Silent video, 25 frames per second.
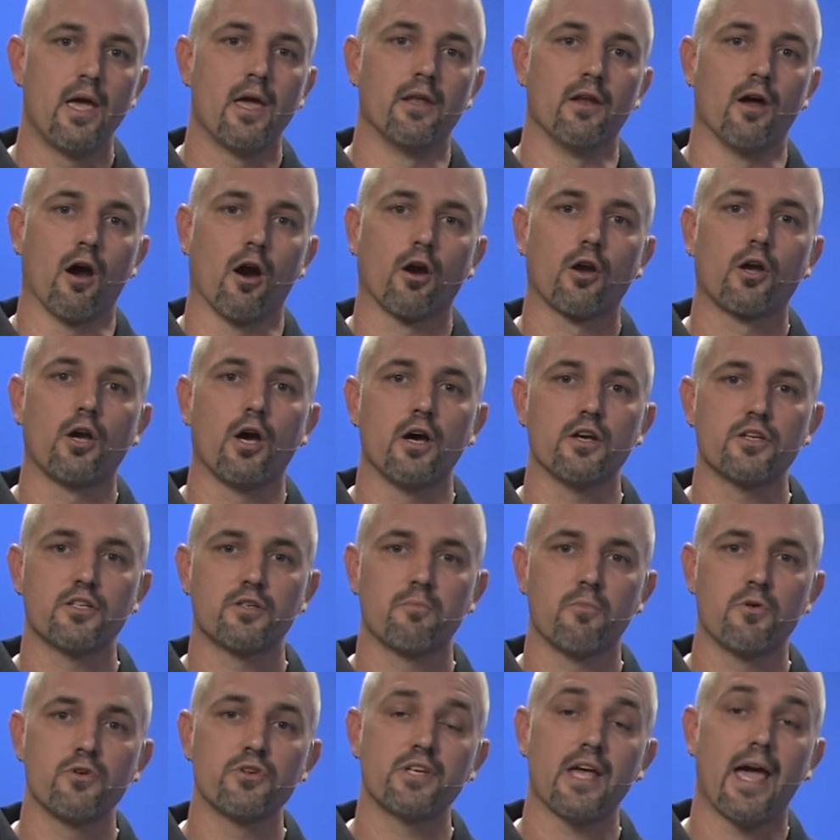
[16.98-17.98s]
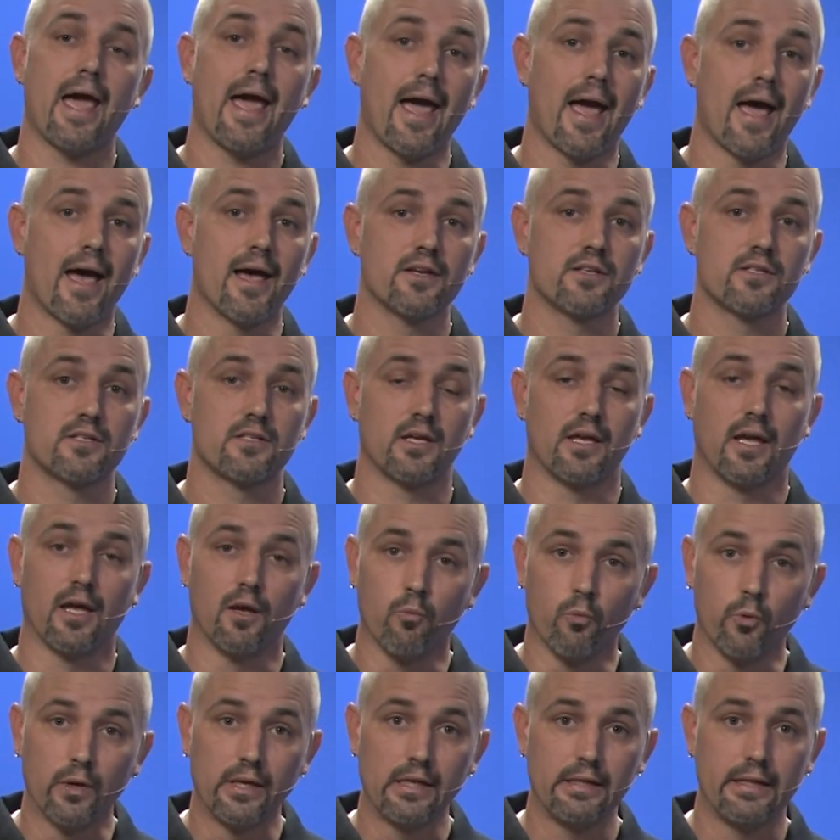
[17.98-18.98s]
Now our customers asked
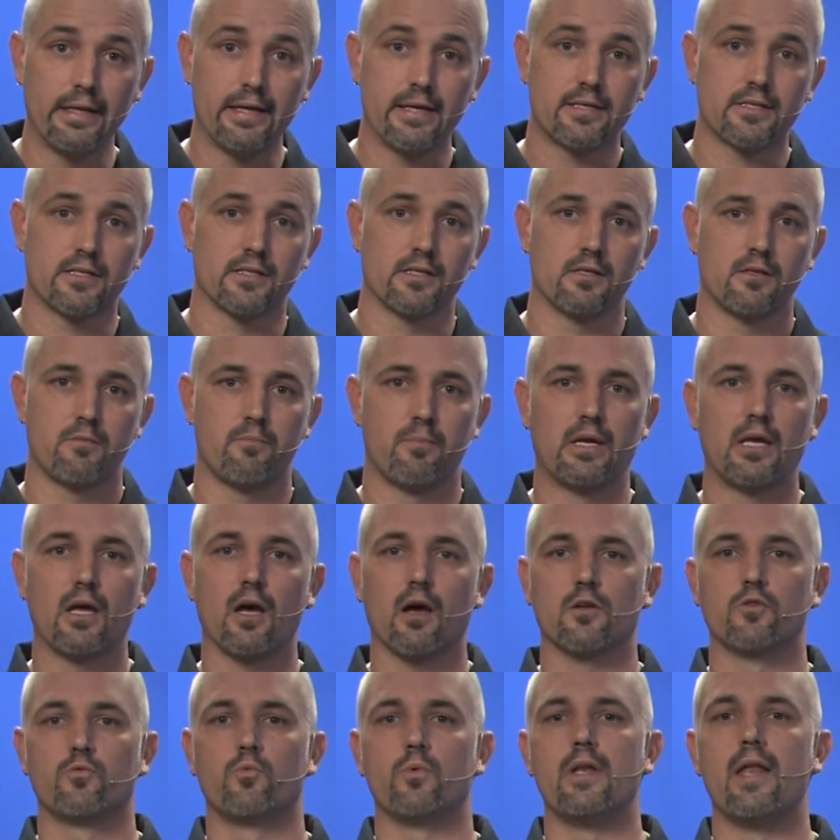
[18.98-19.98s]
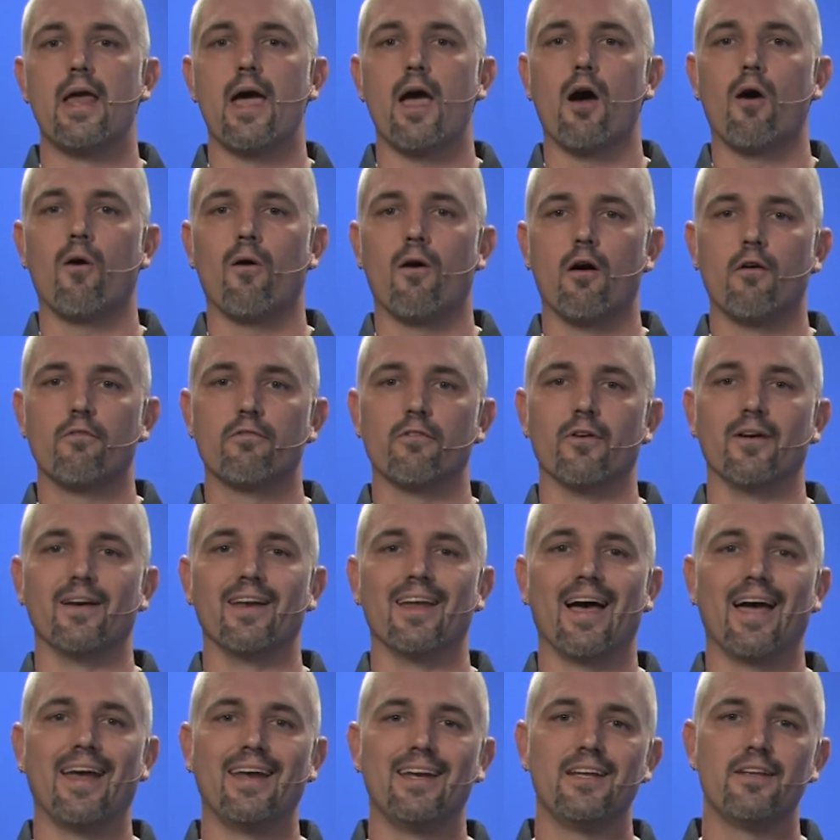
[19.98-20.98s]
and we listened because we now offer
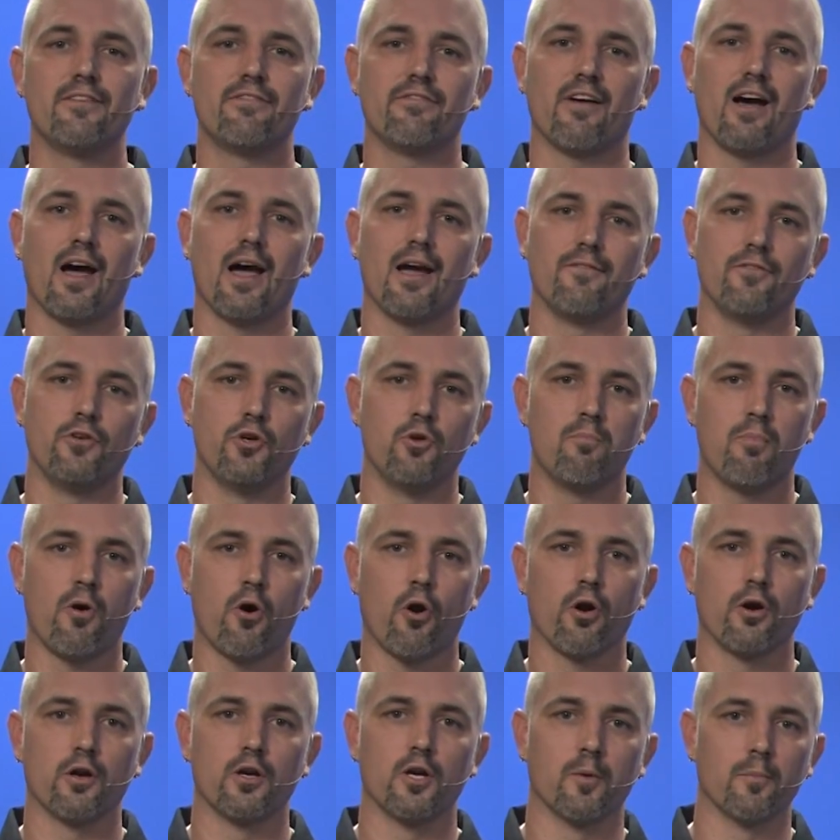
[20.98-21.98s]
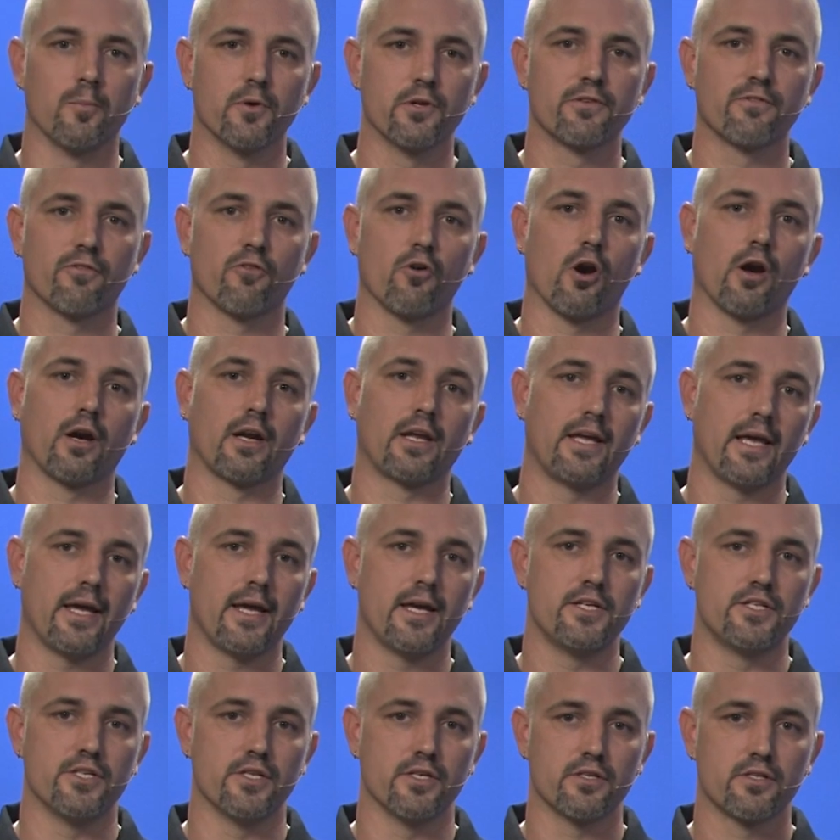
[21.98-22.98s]
ninety-five new part numbers for our
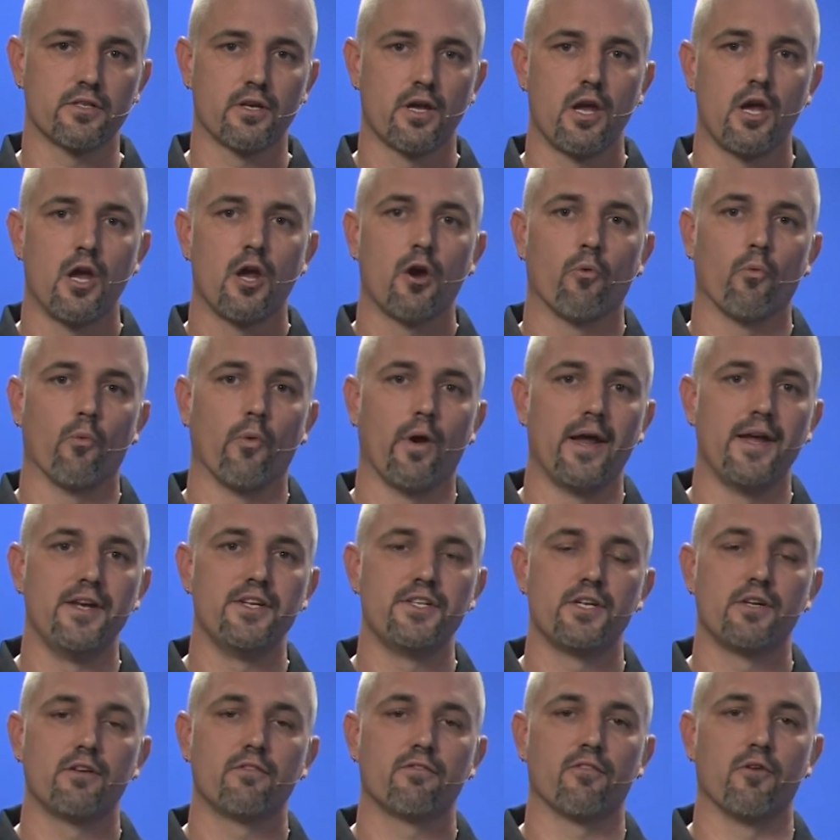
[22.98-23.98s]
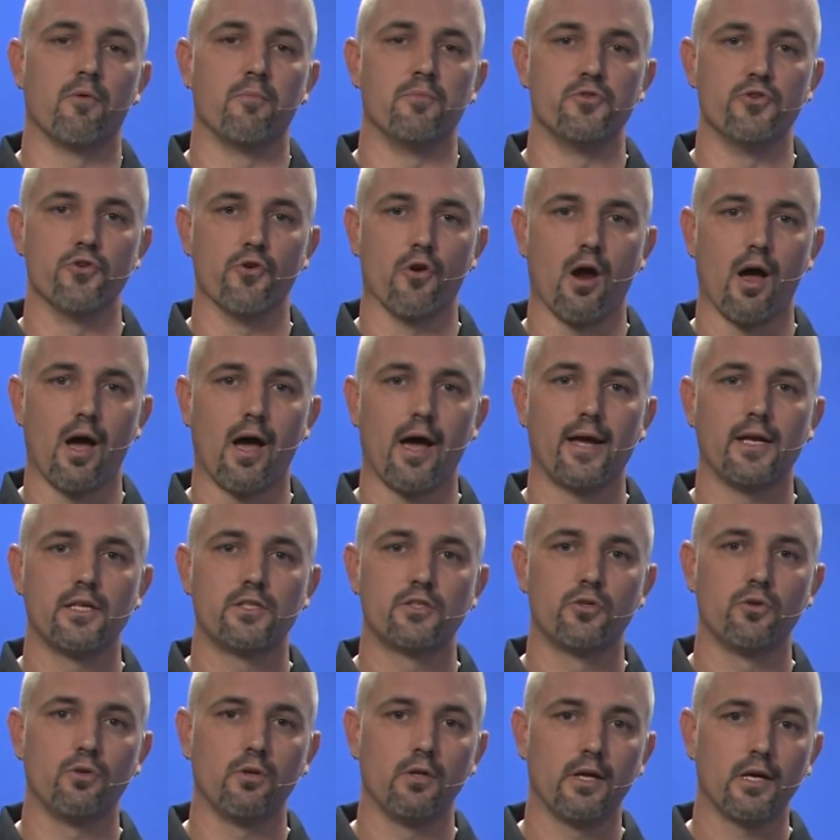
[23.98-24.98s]
gauges ranging from dry
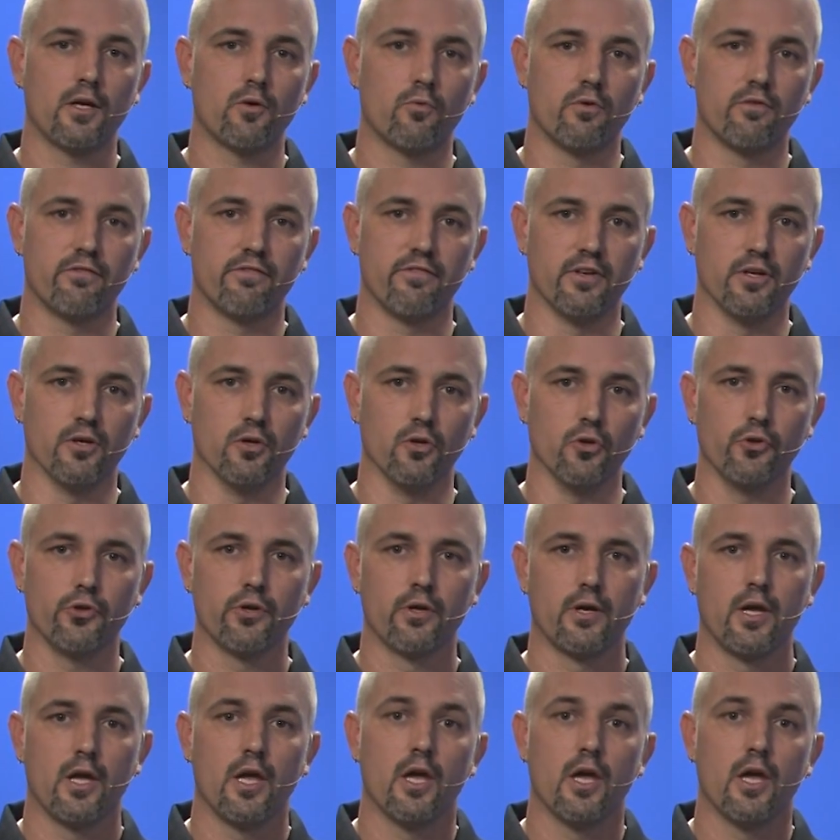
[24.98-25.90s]
to liquid filled,